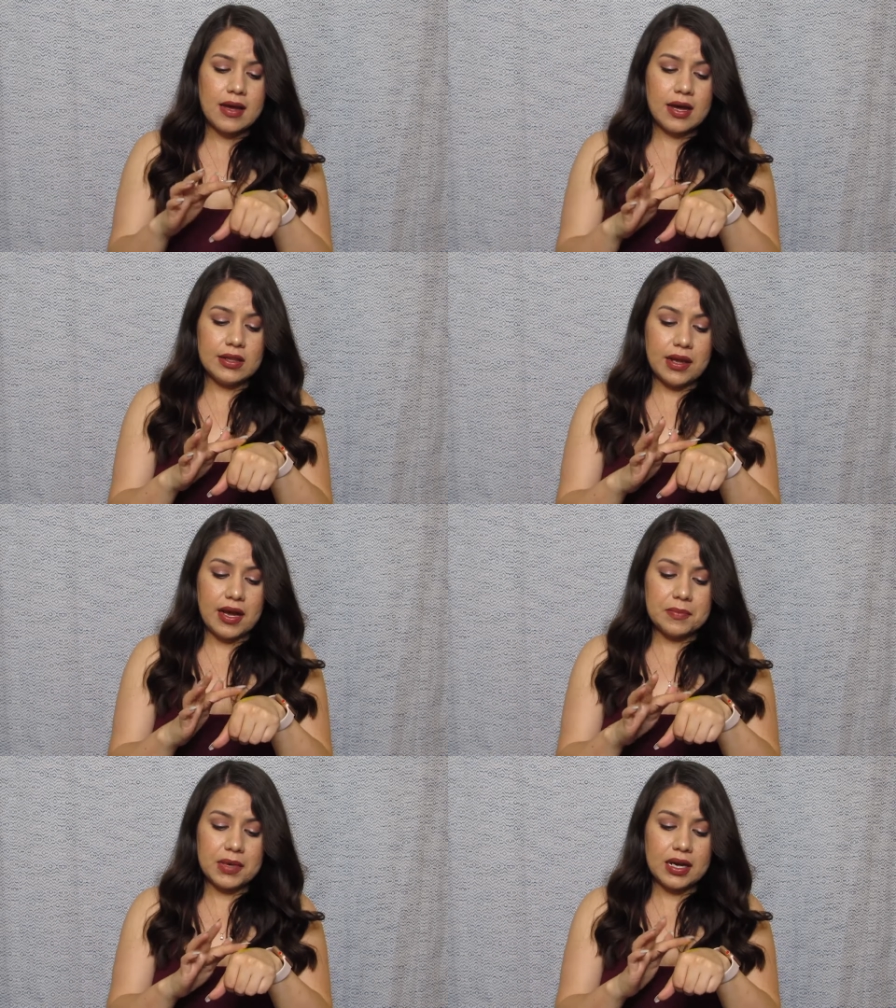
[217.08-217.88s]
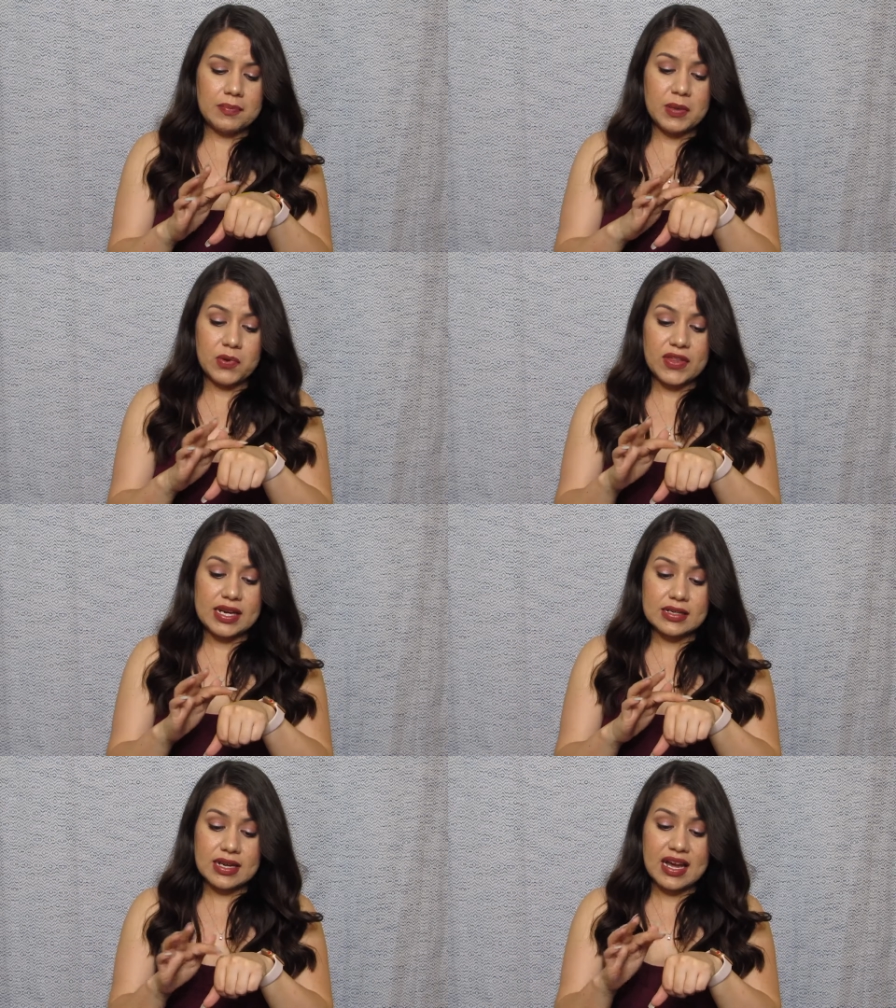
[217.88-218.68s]
a lot uh, people
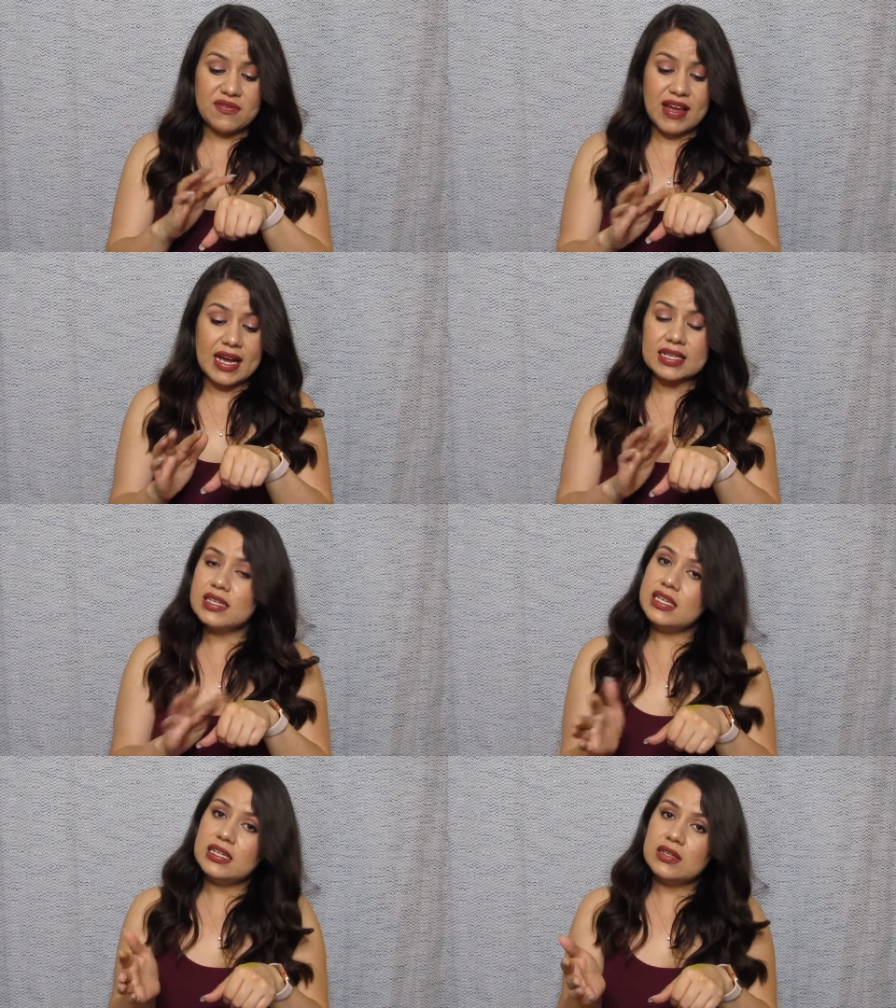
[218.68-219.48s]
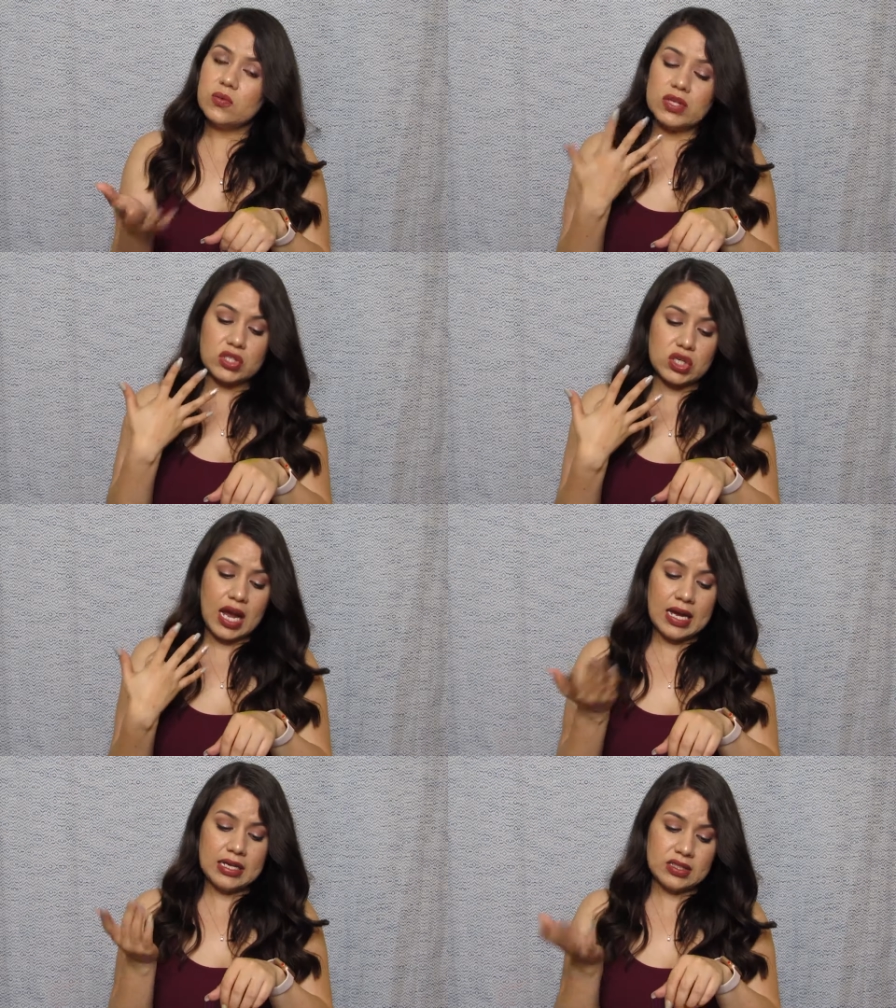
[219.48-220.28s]
that have acne, which
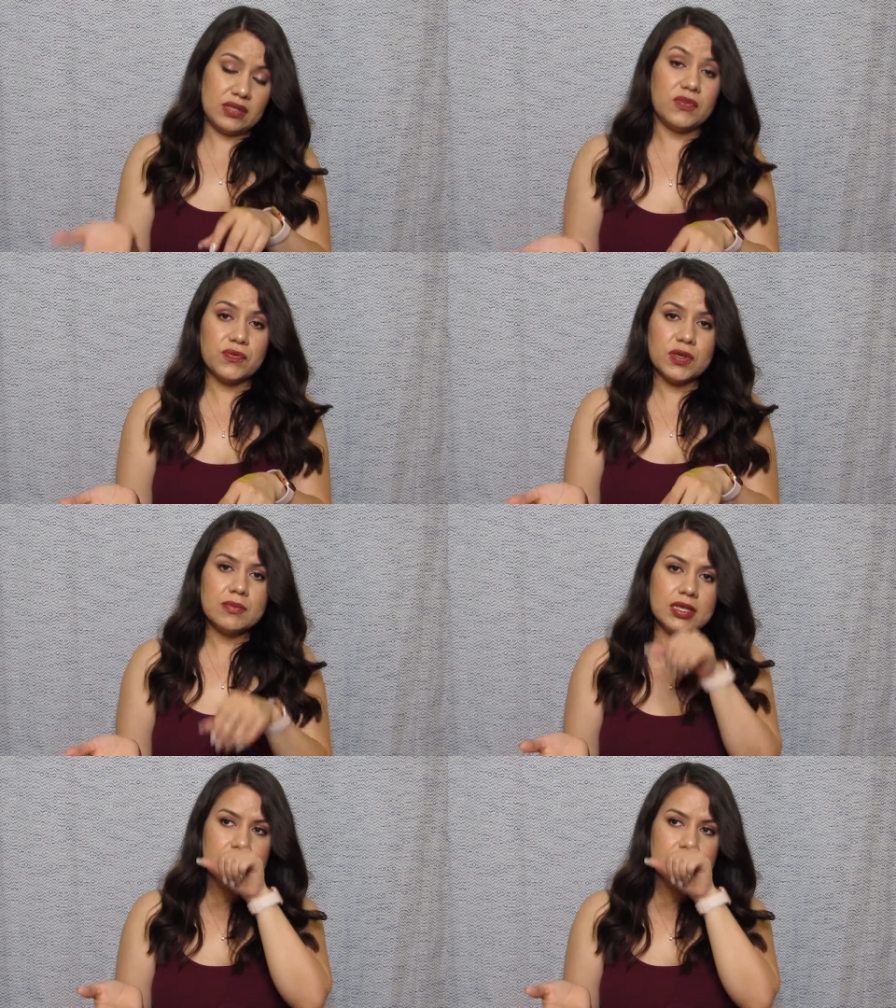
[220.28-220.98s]
I suffer from.